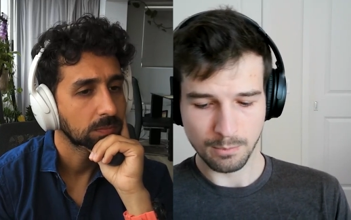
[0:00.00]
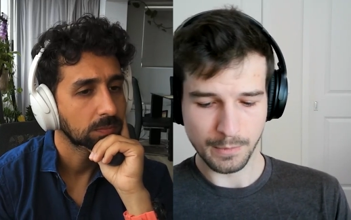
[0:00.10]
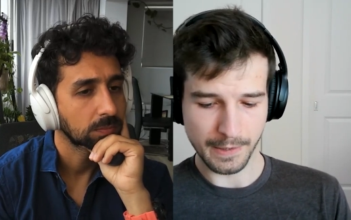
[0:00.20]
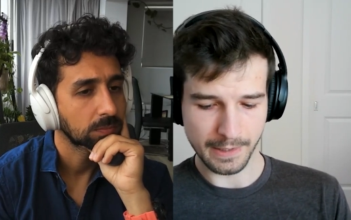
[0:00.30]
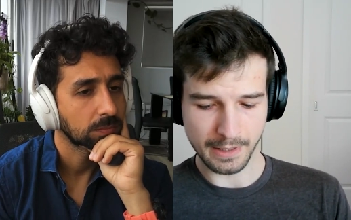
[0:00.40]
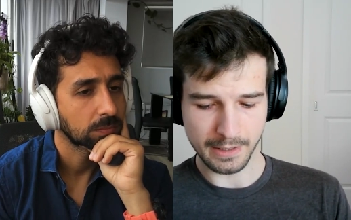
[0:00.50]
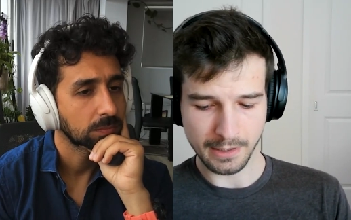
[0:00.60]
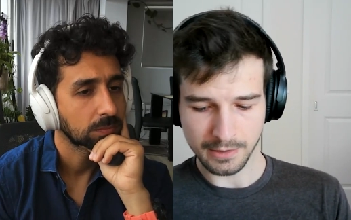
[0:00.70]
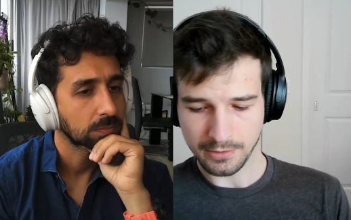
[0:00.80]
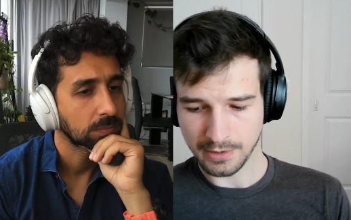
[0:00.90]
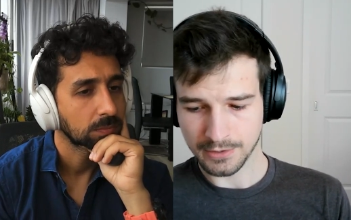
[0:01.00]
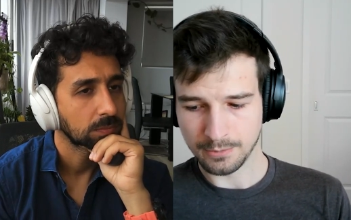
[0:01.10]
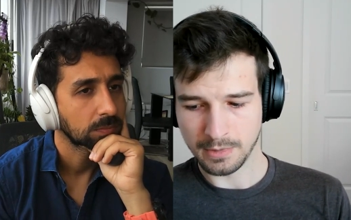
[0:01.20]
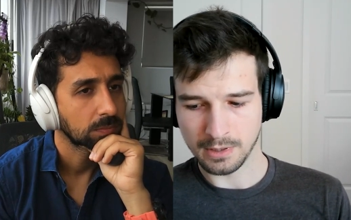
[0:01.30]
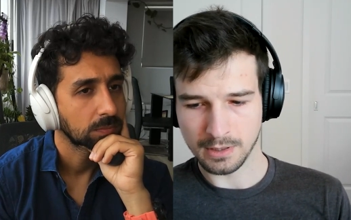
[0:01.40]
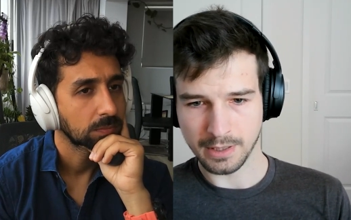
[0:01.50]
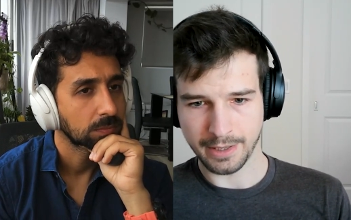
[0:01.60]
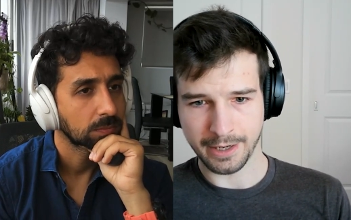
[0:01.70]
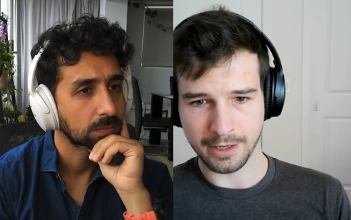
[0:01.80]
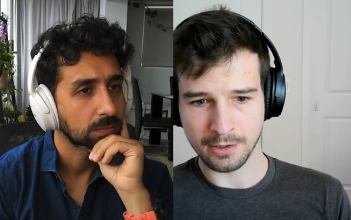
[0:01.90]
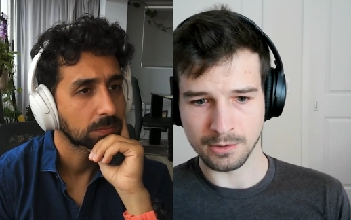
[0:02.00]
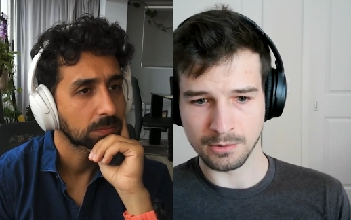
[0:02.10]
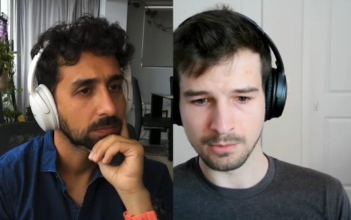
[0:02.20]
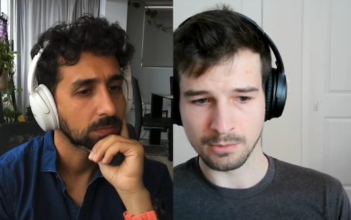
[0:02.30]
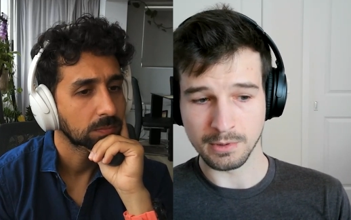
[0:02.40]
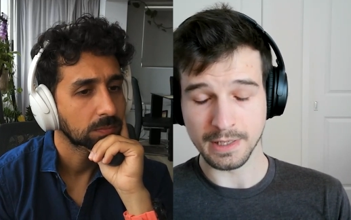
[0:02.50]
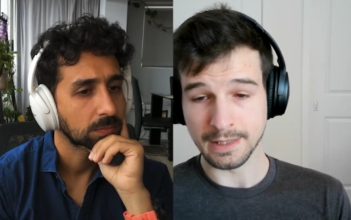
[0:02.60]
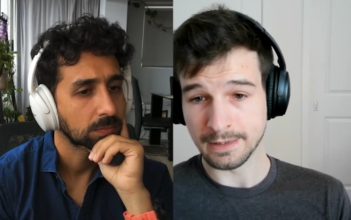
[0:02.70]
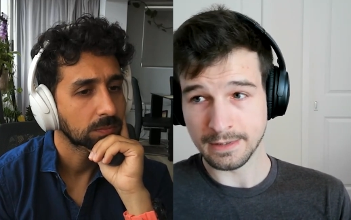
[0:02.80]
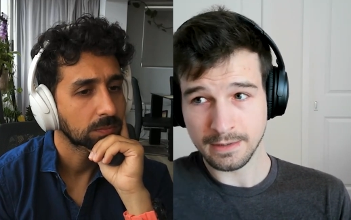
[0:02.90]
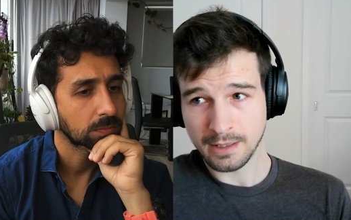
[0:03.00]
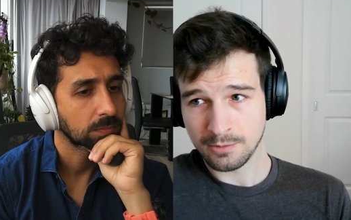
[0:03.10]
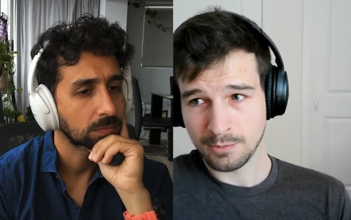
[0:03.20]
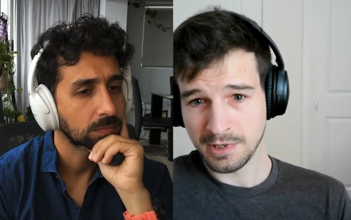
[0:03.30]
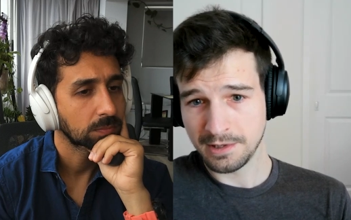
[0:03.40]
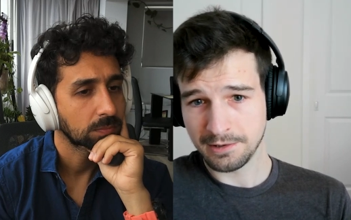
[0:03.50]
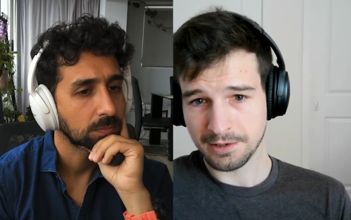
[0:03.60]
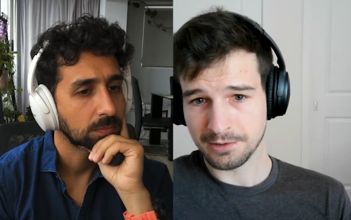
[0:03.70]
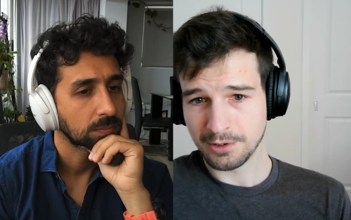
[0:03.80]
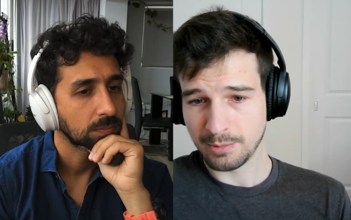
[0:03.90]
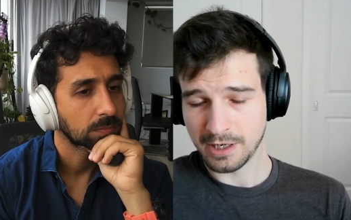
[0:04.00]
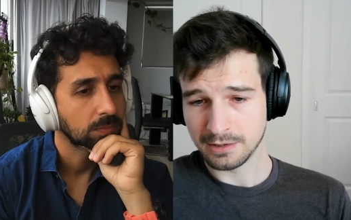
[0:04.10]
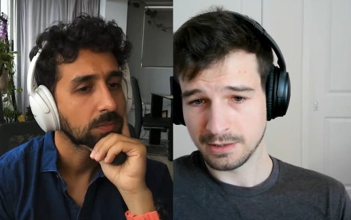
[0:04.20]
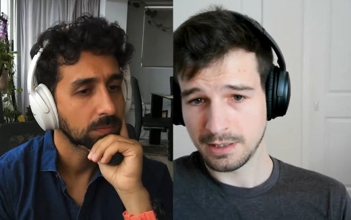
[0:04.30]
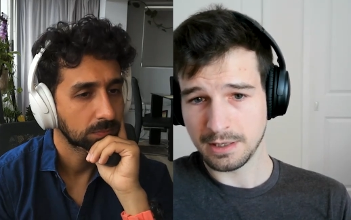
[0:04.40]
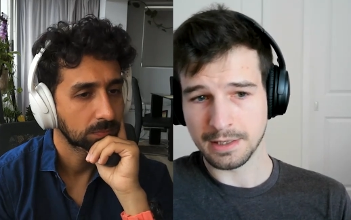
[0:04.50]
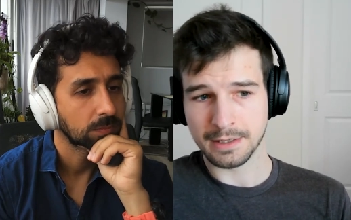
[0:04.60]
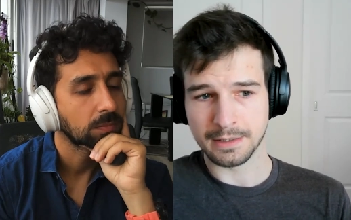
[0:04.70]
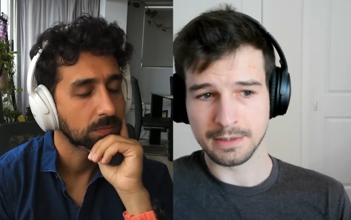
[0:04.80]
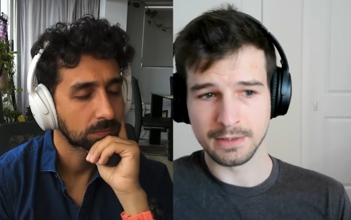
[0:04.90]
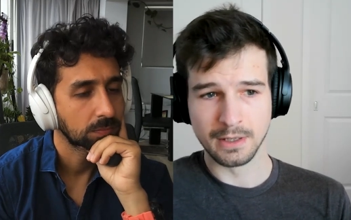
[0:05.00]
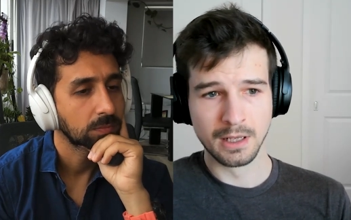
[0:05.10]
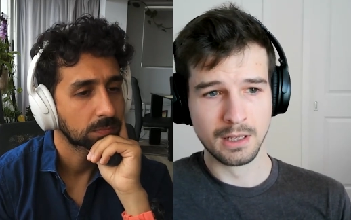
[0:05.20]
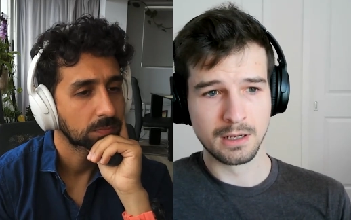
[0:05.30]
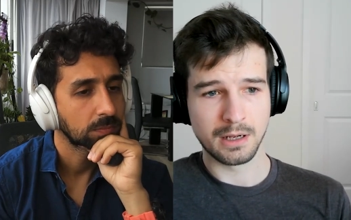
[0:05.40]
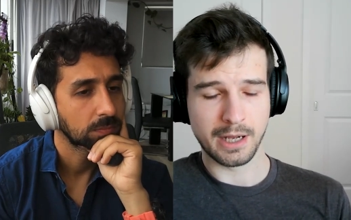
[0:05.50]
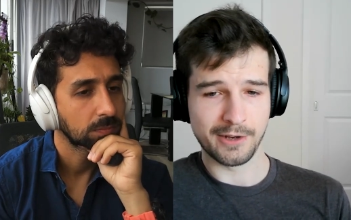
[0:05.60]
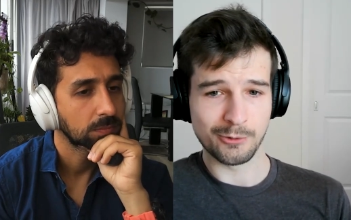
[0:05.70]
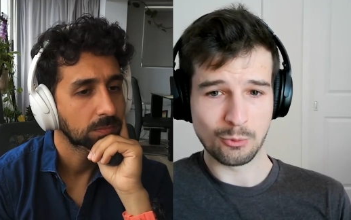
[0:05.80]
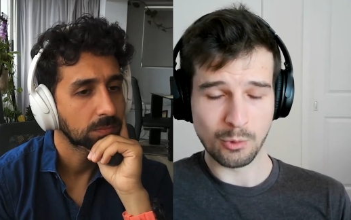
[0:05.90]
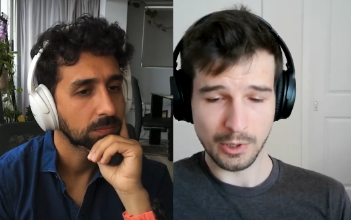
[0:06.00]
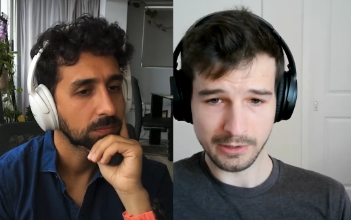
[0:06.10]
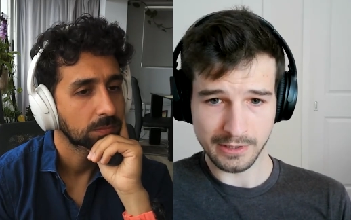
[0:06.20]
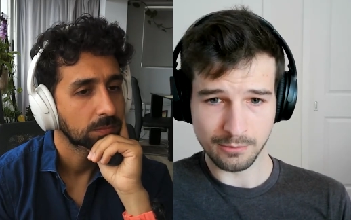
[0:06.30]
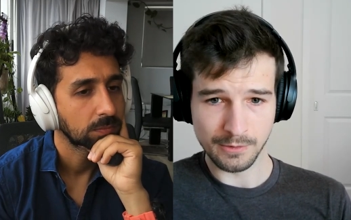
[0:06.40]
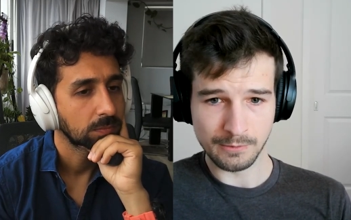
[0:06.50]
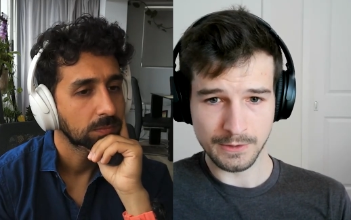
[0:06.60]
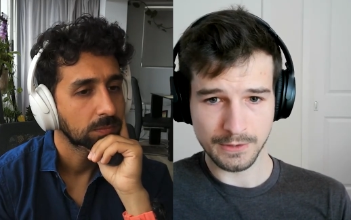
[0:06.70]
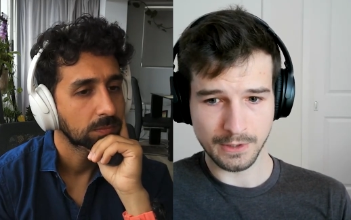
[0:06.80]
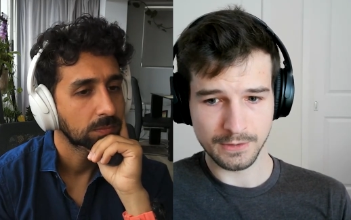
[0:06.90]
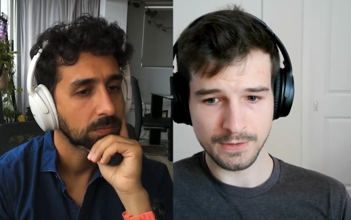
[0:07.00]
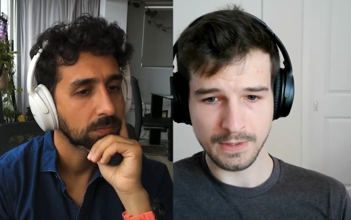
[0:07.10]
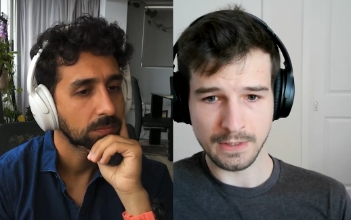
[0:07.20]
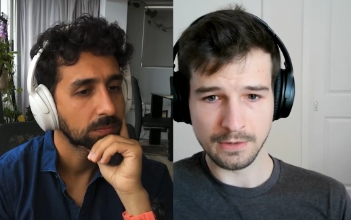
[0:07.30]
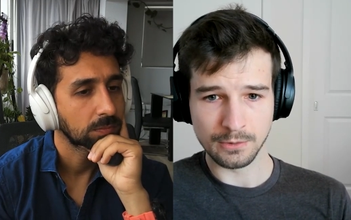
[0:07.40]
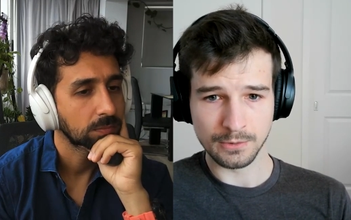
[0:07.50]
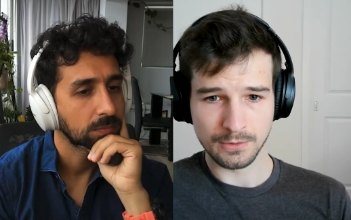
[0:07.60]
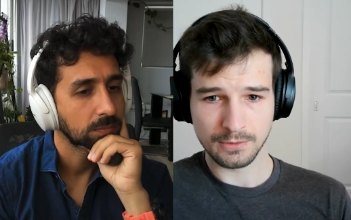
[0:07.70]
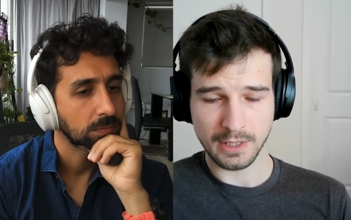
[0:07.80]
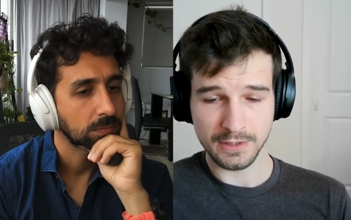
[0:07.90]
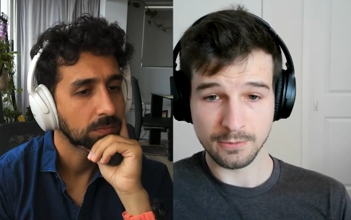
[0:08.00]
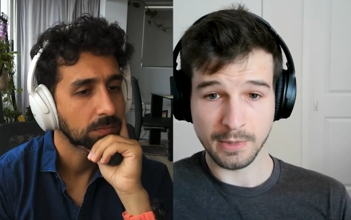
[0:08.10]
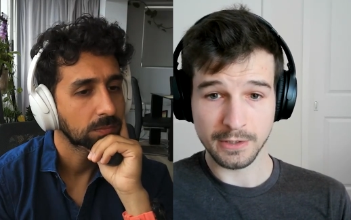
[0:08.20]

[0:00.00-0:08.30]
Speaker 1: but I underestimated how easy that would be, uh, apparently, and how quickly we would start to see those kinds of